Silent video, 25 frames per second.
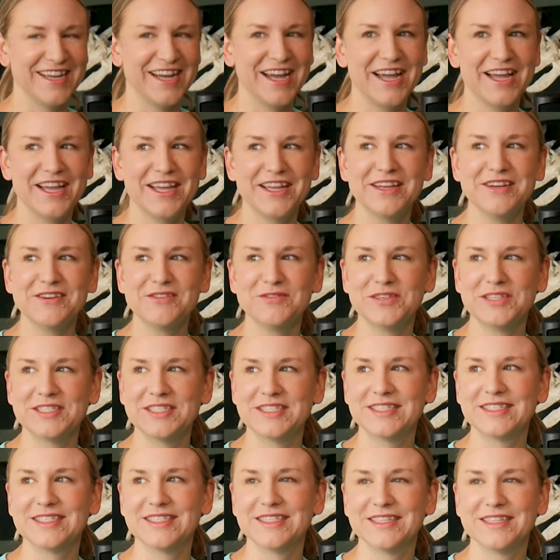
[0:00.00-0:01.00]
I
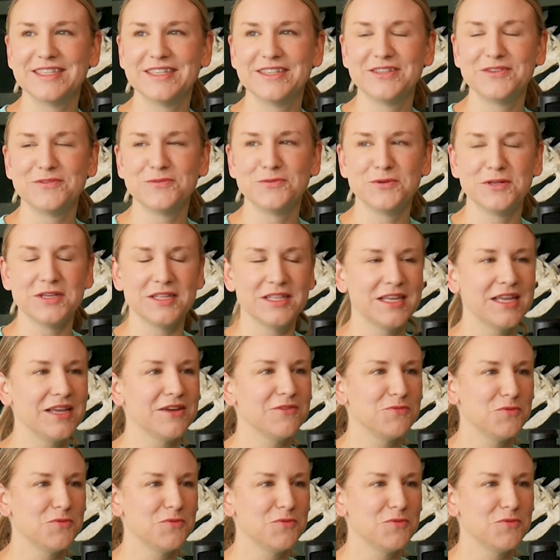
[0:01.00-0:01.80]
was really,